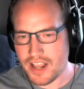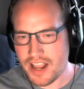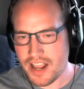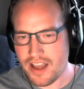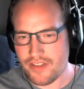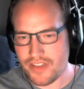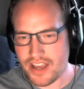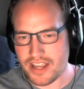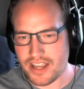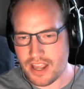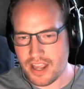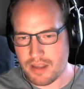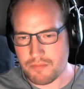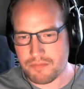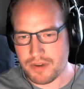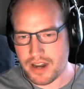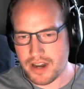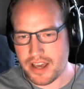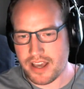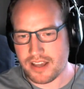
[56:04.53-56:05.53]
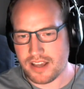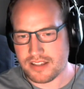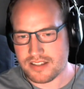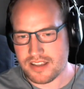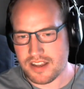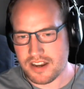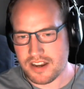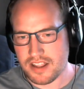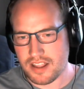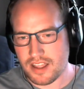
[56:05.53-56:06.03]
how that game plays,
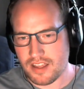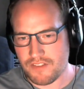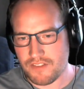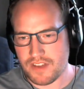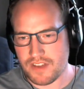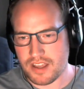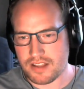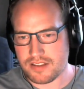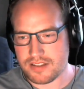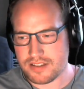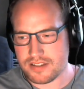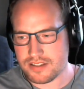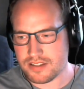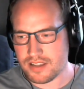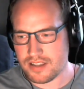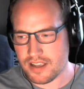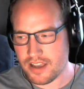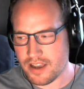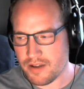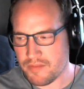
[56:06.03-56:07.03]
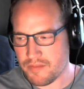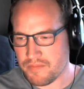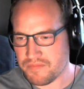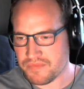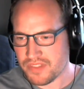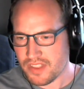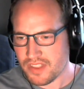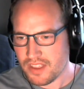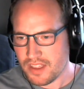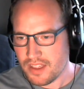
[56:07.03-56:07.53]
and if
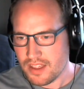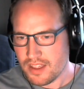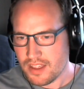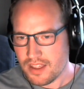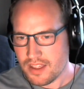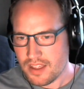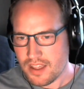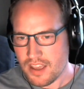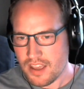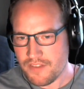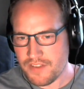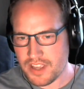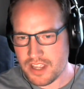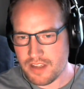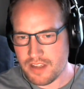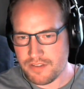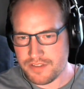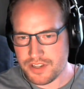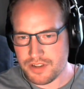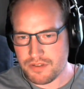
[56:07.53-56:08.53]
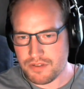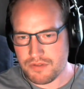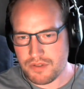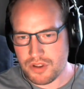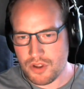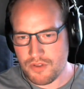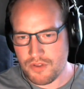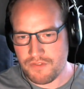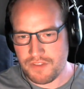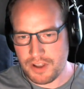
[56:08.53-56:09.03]
it gives
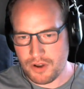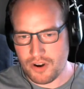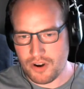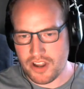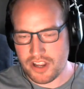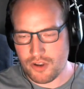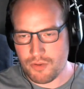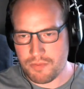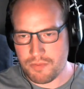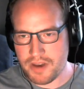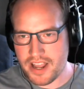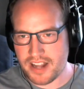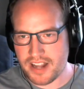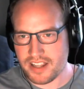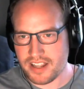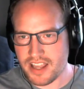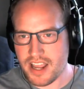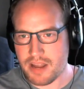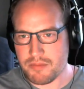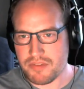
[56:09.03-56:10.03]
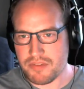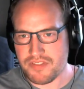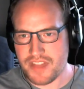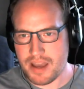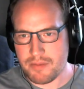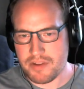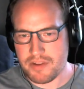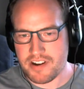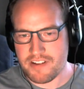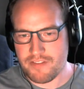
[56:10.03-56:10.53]
you feel like you're playing the game with
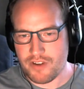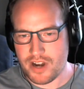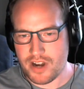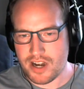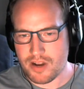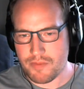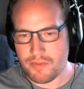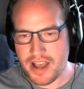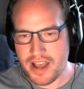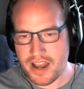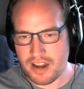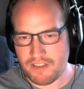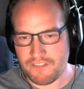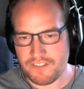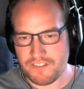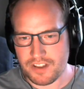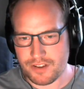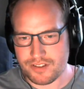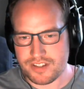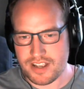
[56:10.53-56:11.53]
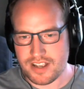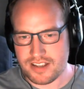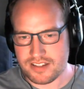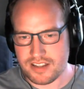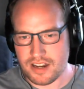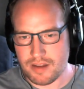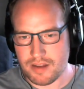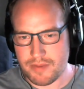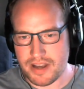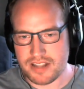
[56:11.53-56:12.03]
that much freedom, and it feels that
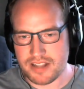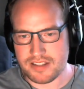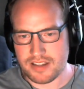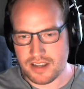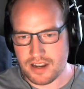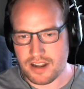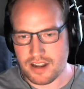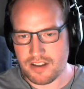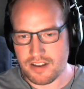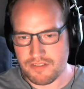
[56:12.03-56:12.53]
cinematic,